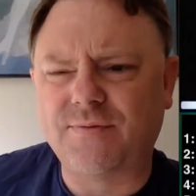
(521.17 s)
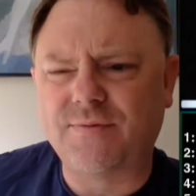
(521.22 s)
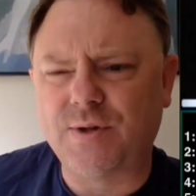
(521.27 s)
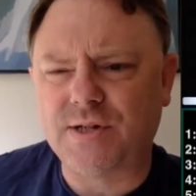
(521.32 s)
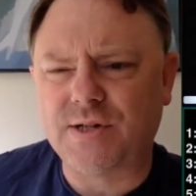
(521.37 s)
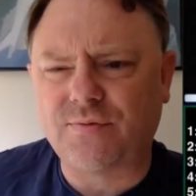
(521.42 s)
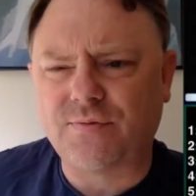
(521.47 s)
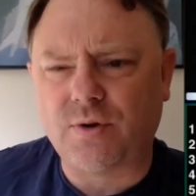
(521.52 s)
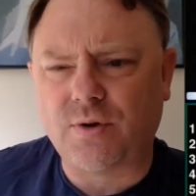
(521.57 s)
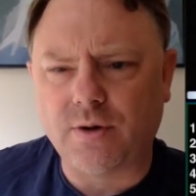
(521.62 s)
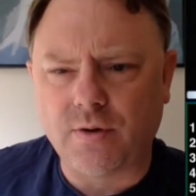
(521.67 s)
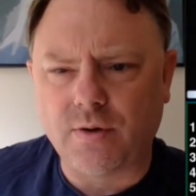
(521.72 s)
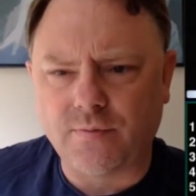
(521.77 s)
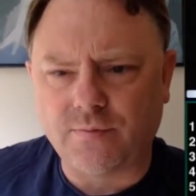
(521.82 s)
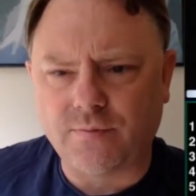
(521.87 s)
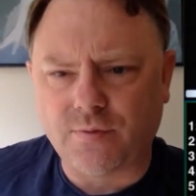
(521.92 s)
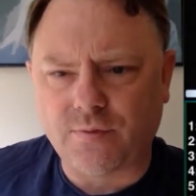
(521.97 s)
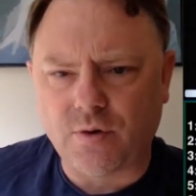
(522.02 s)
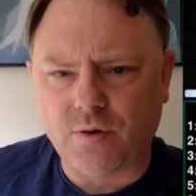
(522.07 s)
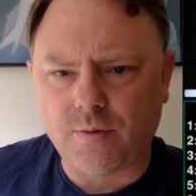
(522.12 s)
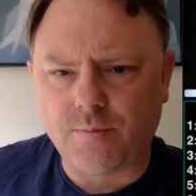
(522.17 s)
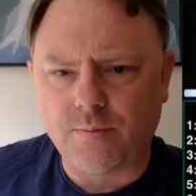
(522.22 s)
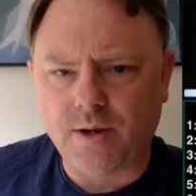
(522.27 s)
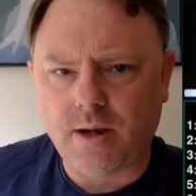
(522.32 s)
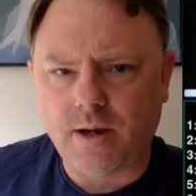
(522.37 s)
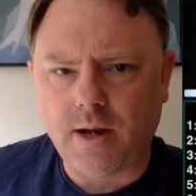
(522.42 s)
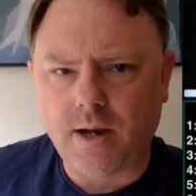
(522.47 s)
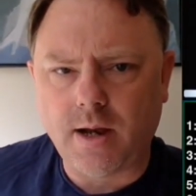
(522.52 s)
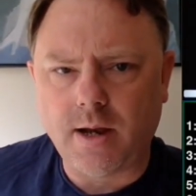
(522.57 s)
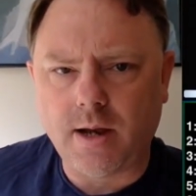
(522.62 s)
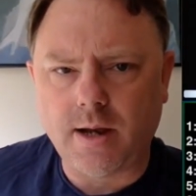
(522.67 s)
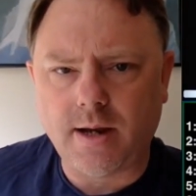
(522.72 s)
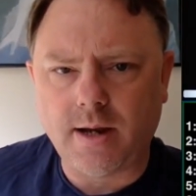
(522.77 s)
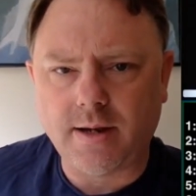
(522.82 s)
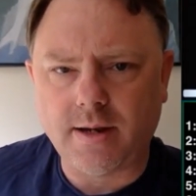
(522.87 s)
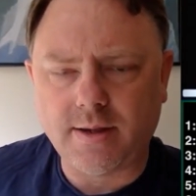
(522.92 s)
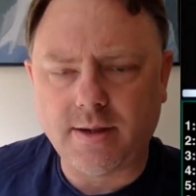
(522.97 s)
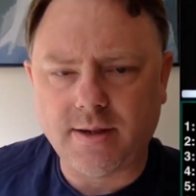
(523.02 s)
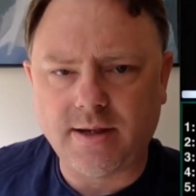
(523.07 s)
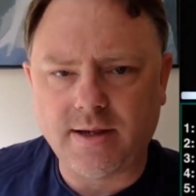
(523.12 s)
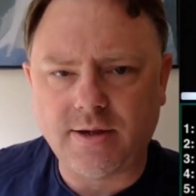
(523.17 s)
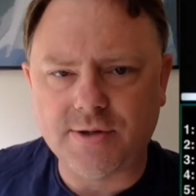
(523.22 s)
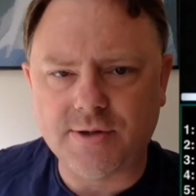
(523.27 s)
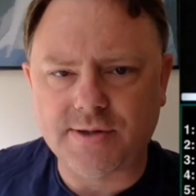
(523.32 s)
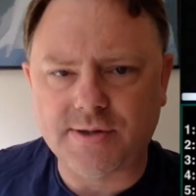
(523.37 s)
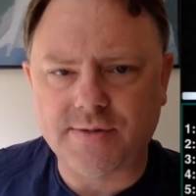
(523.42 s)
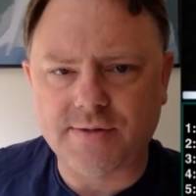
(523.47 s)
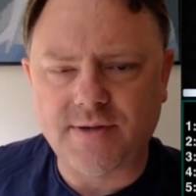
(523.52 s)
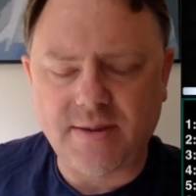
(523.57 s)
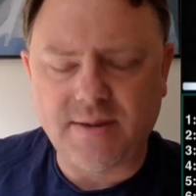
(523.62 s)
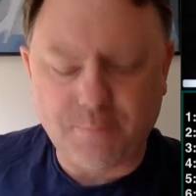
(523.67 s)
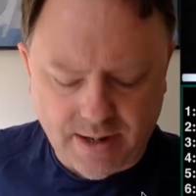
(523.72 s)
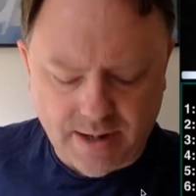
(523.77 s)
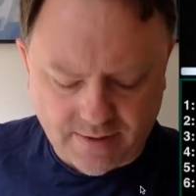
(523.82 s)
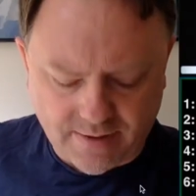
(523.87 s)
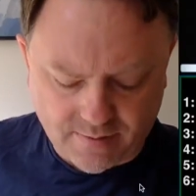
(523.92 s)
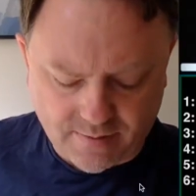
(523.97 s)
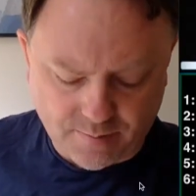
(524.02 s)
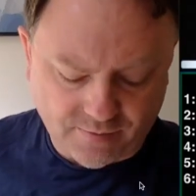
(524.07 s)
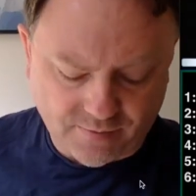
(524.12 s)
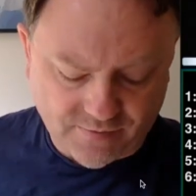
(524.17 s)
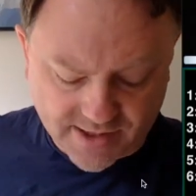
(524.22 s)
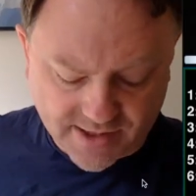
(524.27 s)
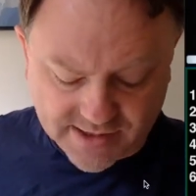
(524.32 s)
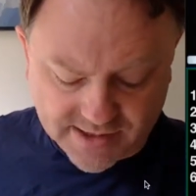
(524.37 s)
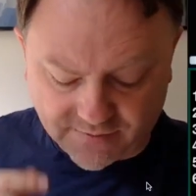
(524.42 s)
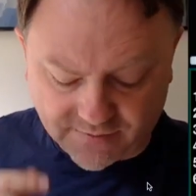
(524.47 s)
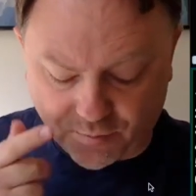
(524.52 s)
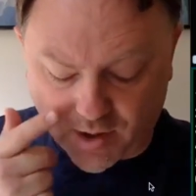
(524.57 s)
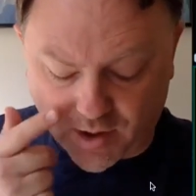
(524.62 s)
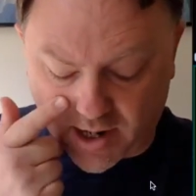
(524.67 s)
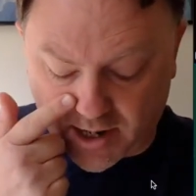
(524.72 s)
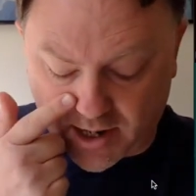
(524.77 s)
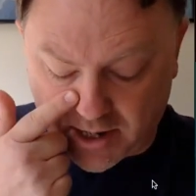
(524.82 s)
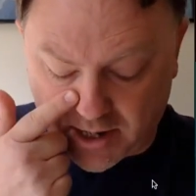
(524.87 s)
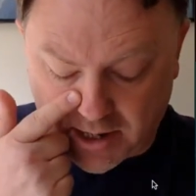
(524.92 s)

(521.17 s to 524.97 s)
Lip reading: which is following on from the use of the imperfective, where